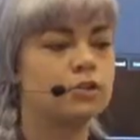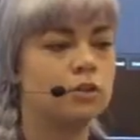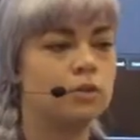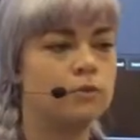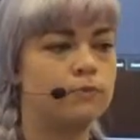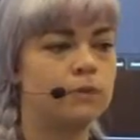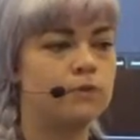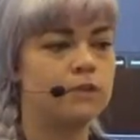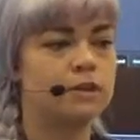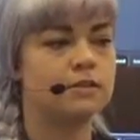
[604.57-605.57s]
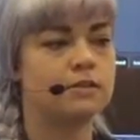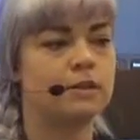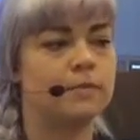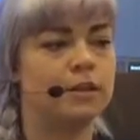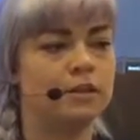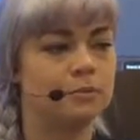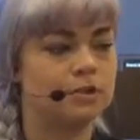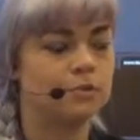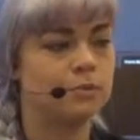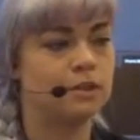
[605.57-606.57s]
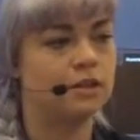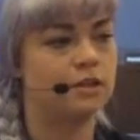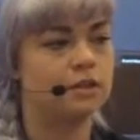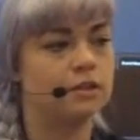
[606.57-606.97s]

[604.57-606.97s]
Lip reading: show you a few of these elements within